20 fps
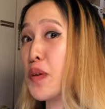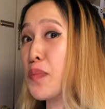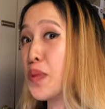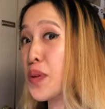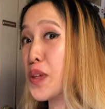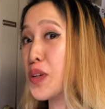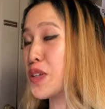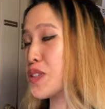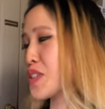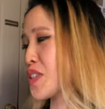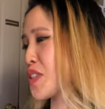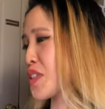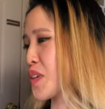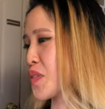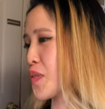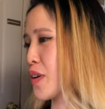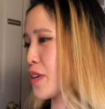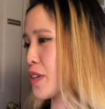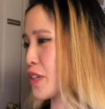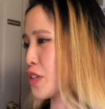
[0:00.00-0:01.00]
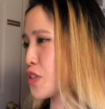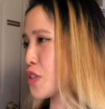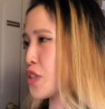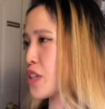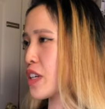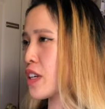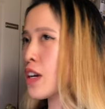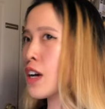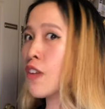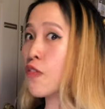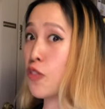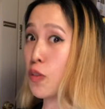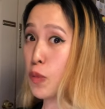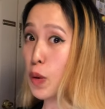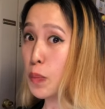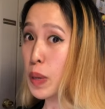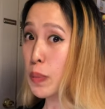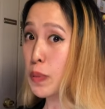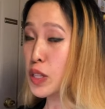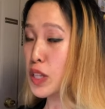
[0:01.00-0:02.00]
pull our secret rare. Usually, from what
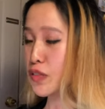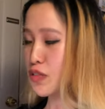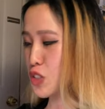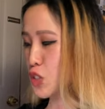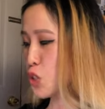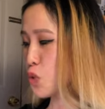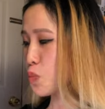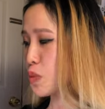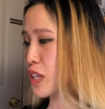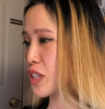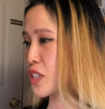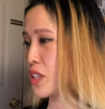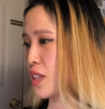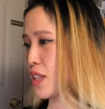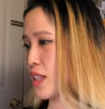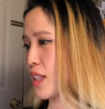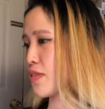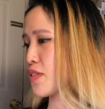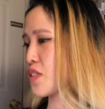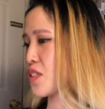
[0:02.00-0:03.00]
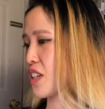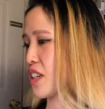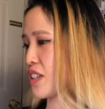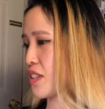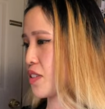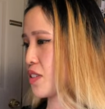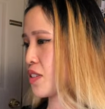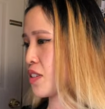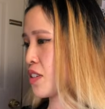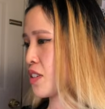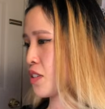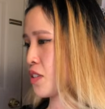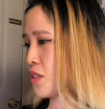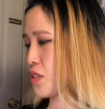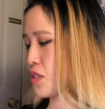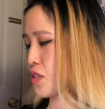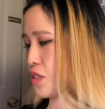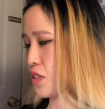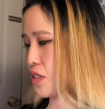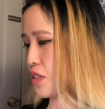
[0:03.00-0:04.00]
people have told me, it's on the left side. So we'll
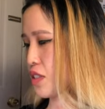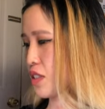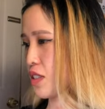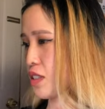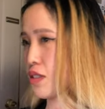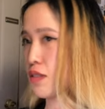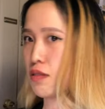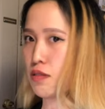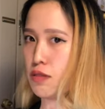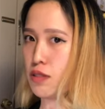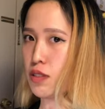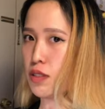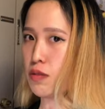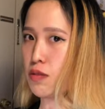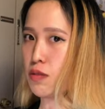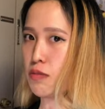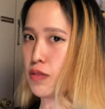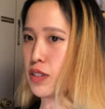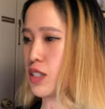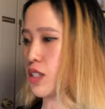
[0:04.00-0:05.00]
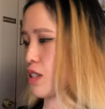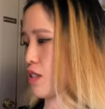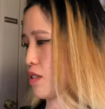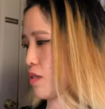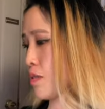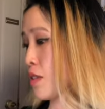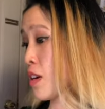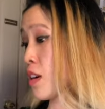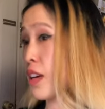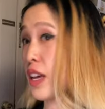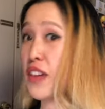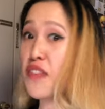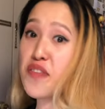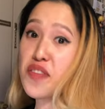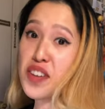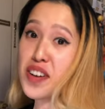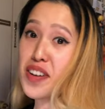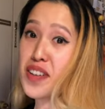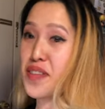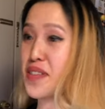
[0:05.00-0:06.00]
so see. Let's we'll see. Let's see what we got. If
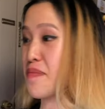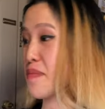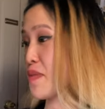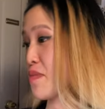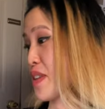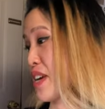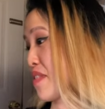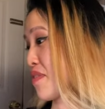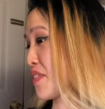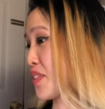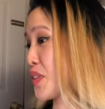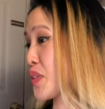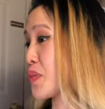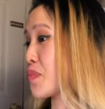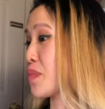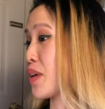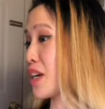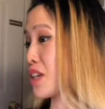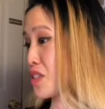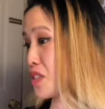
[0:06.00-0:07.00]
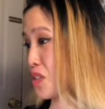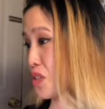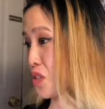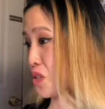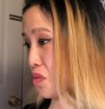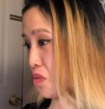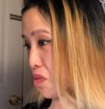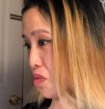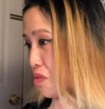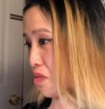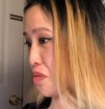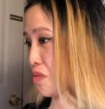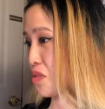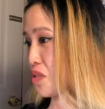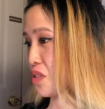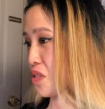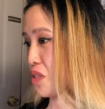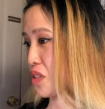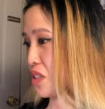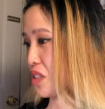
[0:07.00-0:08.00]
not, I mean, we have another box to go through.
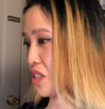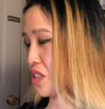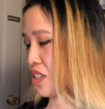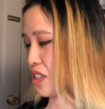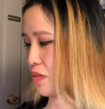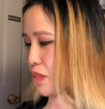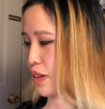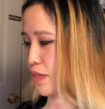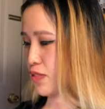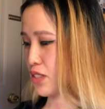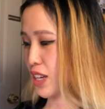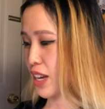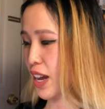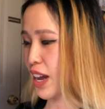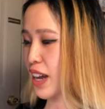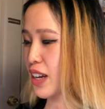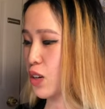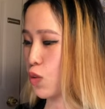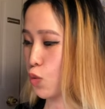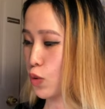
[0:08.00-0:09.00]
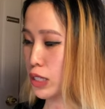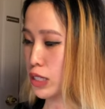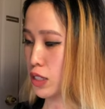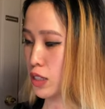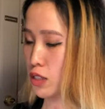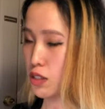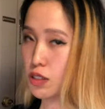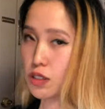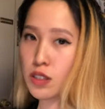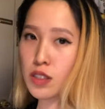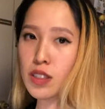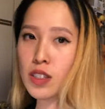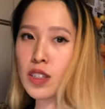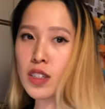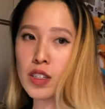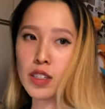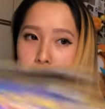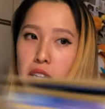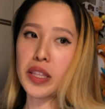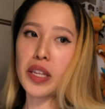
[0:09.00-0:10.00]
So let's see. We have tag whistle.
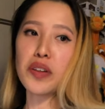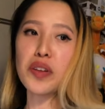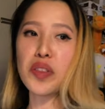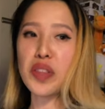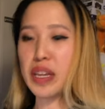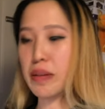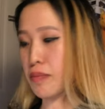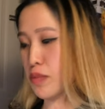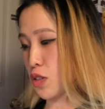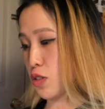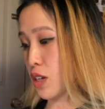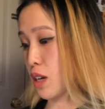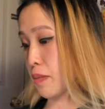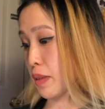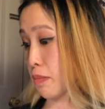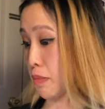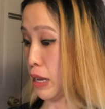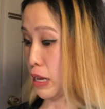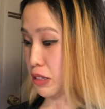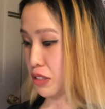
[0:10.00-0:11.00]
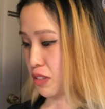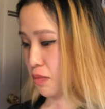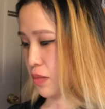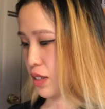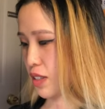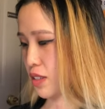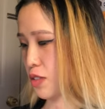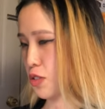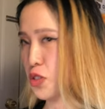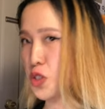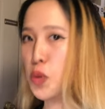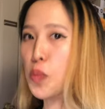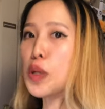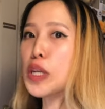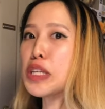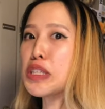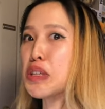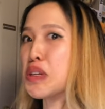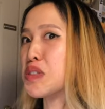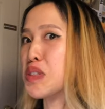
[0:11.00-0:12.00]
Okay, now the names are coming back to me. There's so many
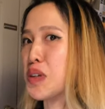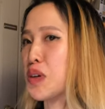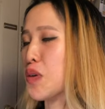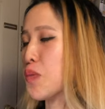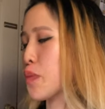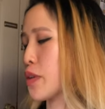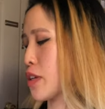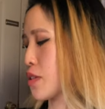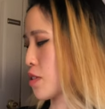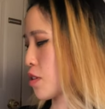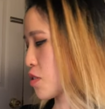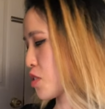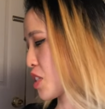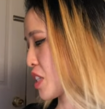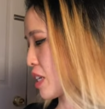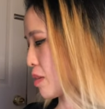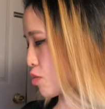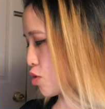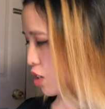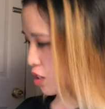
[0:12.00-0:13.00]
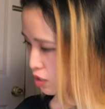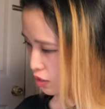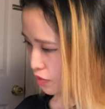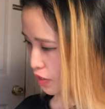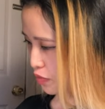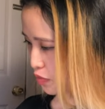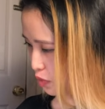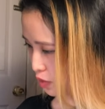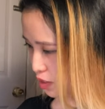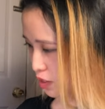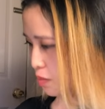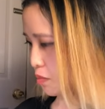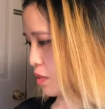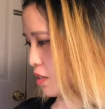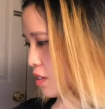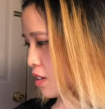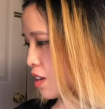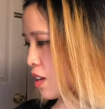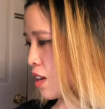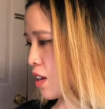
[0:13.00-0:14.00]
sets I open, it's hard to keep track of everything, but
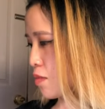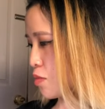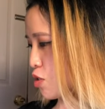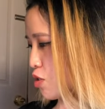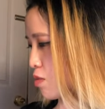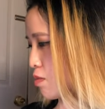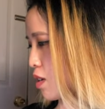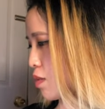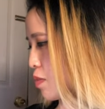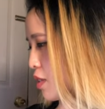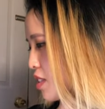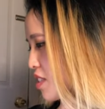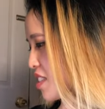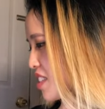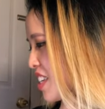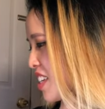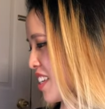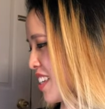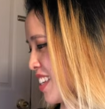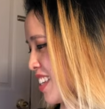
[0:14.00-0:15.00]
doing my best.